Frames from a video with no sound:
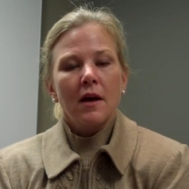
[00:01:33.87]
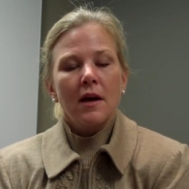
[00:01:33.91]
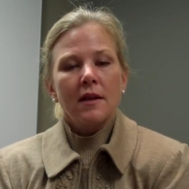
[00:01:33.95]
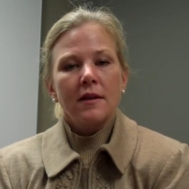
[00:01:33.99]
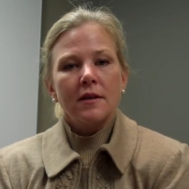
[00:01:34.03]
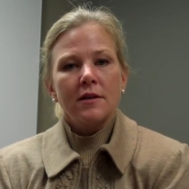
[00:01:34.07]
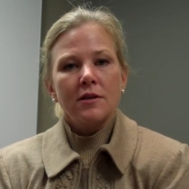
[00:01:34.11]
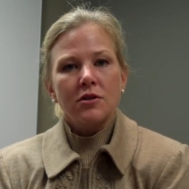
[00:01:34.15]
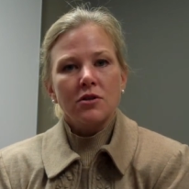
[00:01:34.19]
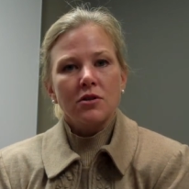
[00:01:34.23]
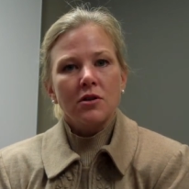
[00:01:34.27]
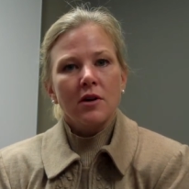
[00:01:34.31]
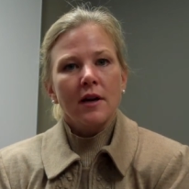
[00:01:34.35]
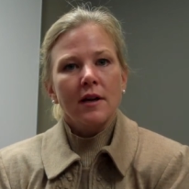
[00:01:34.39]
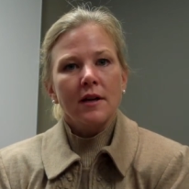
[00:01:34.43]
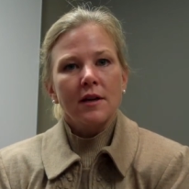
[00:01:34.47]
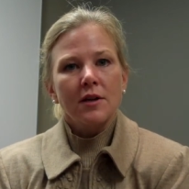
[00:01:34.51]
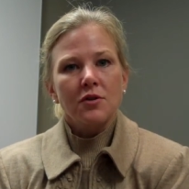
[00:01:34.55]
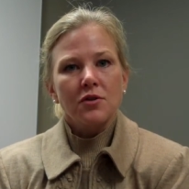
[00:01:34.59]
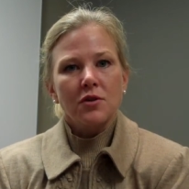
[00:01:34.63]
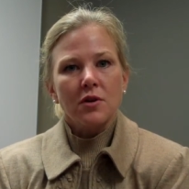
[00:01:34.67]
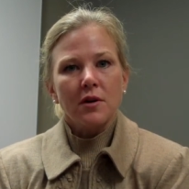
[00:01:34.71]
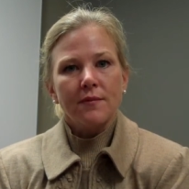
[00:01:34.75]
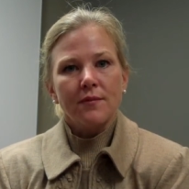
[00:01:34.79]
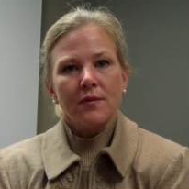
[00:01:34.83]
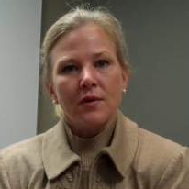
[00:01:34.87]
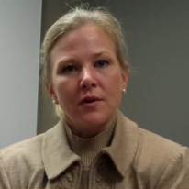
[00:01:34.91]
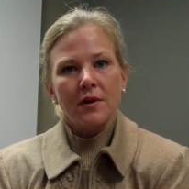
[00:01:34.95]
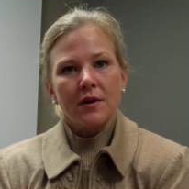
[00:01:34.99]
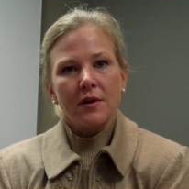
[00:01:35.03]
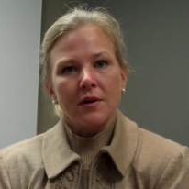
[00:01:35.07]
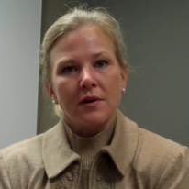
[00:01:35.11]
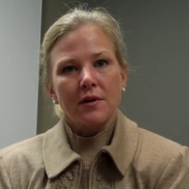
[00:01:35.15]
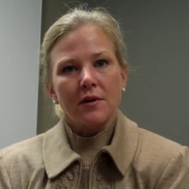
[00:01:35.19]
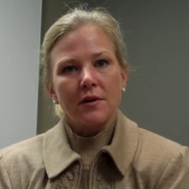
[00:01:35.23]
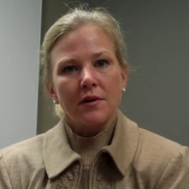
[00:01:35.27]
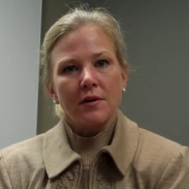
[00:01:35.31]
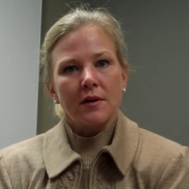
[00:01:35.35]
This training trip will
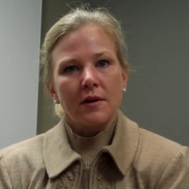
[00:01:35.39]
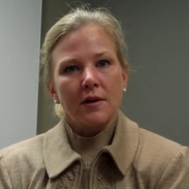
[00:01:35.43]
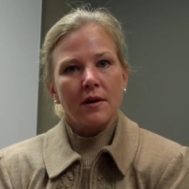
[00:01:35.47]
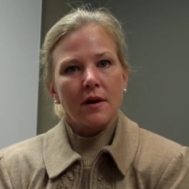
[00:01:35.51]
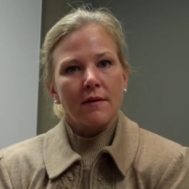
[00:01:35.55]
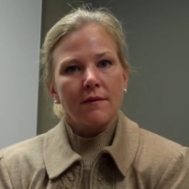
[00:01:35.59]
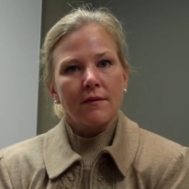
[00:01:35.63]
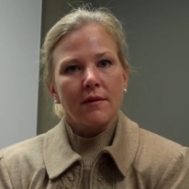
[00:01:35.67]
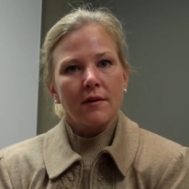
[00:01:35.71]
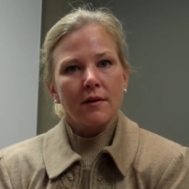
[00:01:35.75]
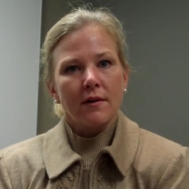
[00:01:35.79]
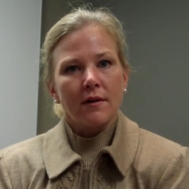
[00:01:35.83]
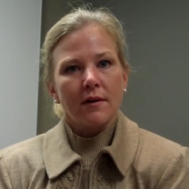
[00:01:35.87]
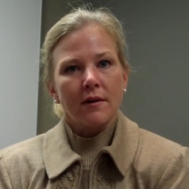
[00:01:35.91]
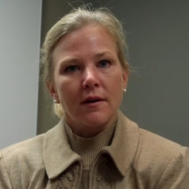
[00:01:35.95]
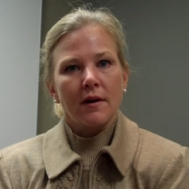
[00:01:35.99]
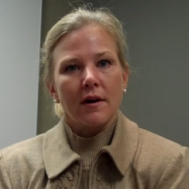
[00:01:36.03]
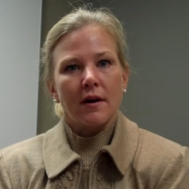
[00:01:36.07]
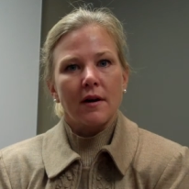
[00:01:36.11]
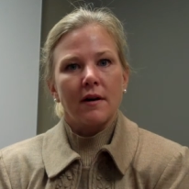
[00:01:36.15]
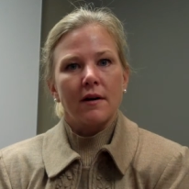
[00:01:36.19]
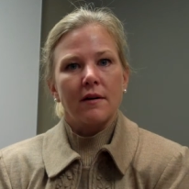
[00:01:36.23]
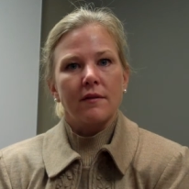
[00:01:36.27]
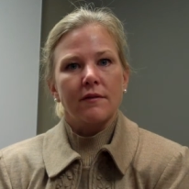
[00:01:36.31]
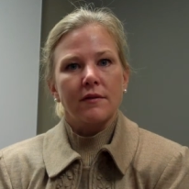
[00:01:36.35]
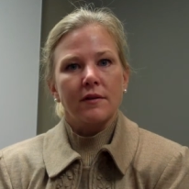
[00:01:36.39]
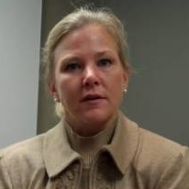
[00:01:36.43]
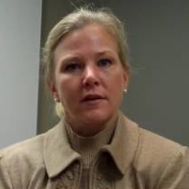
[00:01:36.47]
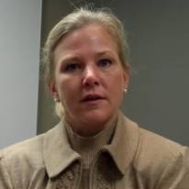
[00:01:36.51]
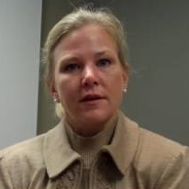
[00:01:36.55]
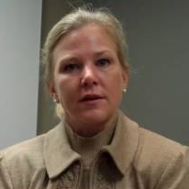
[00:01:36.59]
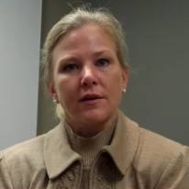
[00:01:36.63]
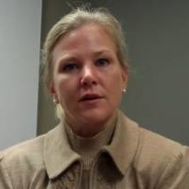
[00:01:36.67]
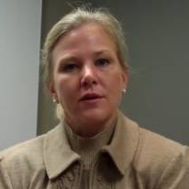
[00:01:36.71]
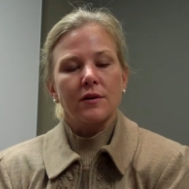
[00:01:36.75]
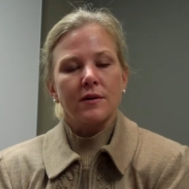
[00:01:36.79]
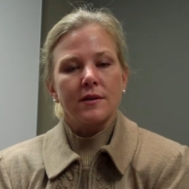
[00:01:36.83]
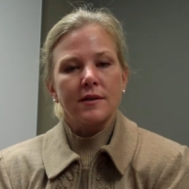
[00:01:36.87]
include a number of
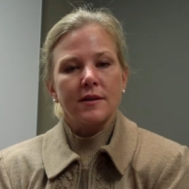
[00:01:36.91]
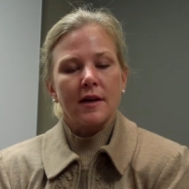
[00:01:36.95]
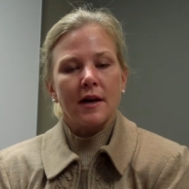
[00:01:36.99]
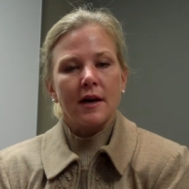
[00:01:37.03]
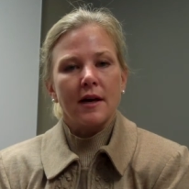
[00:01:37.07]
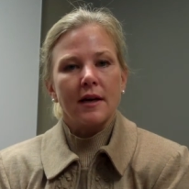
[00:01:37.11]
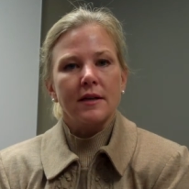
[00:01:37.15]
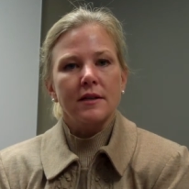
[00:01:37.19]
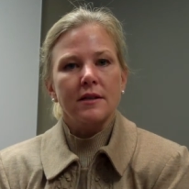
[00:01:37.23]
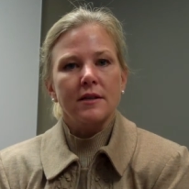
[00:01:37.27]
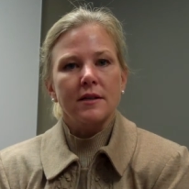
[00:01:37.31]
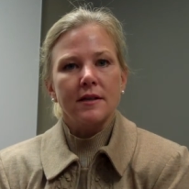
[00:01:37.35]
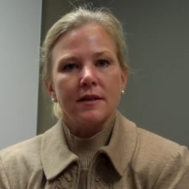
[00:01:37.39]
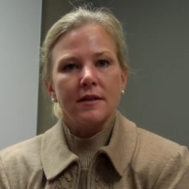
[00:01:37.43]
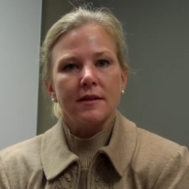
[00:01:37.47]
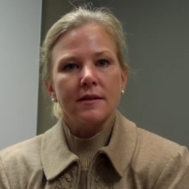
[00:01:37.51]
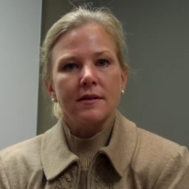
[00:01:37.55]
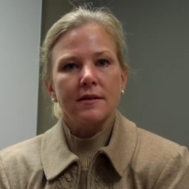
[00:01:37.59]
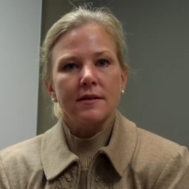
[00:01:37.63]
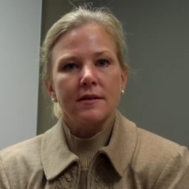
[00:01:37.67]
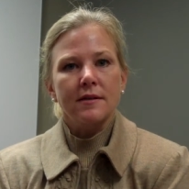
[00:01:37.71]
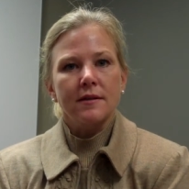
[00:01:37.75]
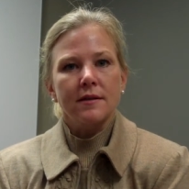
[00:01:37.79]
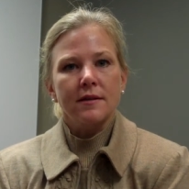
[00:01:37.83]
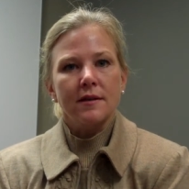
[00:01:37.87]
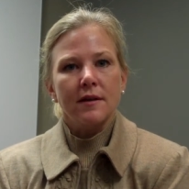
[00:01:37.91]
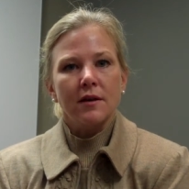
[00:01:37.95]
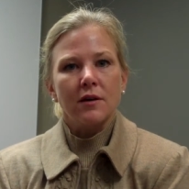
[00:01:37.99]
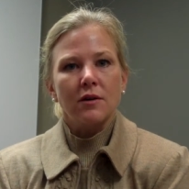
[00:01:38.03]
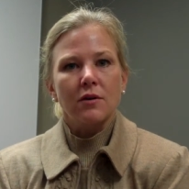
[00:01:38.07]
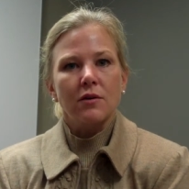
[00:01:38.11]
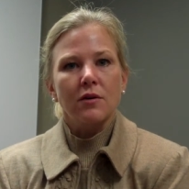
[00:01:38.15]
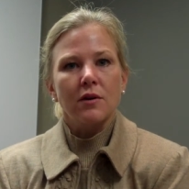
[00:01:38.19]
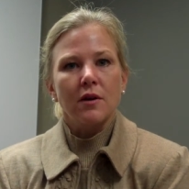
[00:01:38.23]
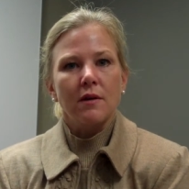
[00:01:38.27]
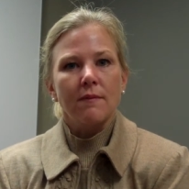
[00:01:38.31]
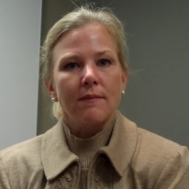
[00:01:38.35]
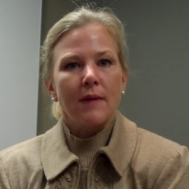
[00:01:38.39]
clinical scientists,
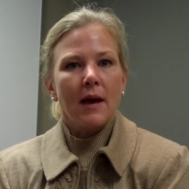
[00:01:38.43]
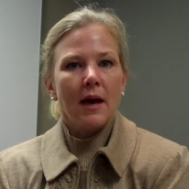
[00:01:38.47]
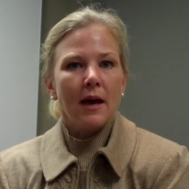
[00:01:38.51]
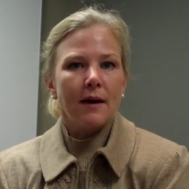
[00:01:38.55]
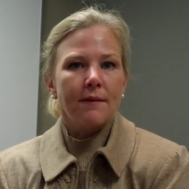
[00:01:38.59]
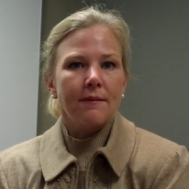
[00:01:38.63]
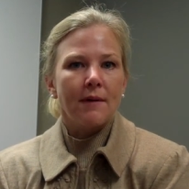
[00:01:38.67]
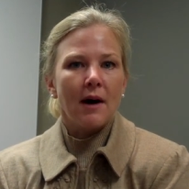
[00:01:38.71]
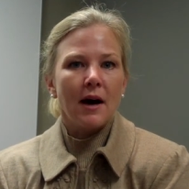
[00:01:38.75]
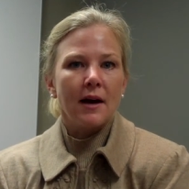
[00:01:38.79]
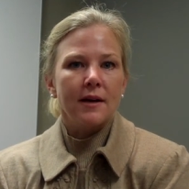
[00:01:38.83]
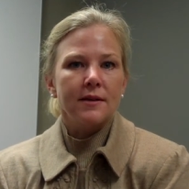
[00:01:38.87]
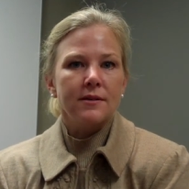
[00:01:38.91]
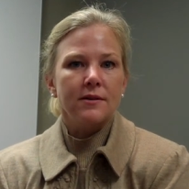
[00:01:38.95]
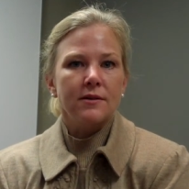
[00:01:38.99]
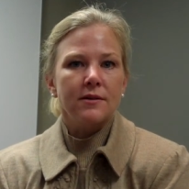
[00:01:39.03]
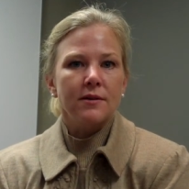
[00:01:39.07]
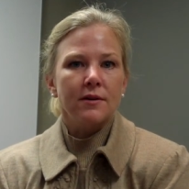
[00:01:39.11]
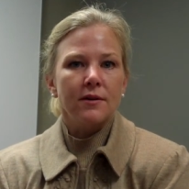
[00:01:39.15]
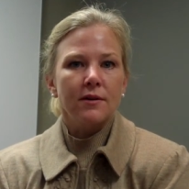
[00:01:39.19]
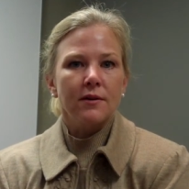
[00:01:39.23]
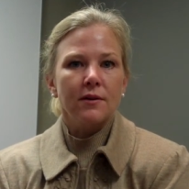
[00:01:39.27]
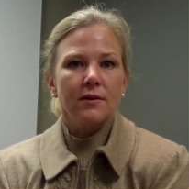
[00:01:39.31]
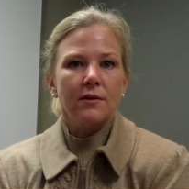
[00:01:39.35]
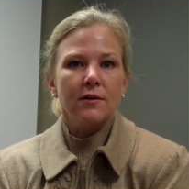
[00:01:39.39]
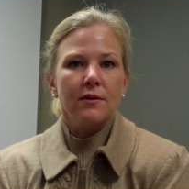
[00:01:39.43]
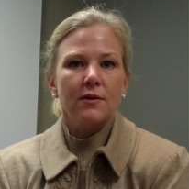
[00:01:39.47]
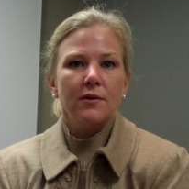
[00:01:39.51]
including Pam Eisner,